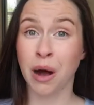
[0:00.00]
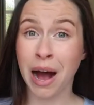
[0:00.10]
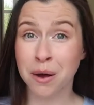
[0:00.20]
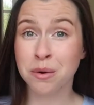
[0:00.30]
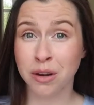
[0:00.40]

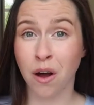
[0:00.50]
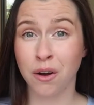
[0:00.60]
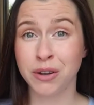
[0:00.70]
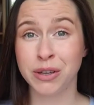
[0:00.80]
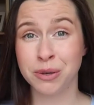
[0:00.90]
how
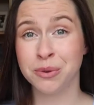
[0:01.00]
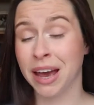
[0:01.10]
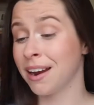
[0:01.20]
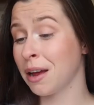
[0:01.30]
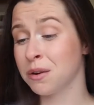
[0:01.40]
long you
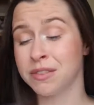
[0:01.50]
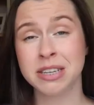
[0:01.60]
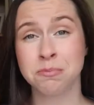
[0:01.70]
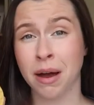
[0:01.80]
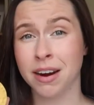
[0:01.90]
get out of
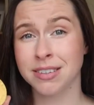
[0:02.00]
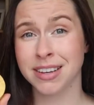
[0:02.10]
these bars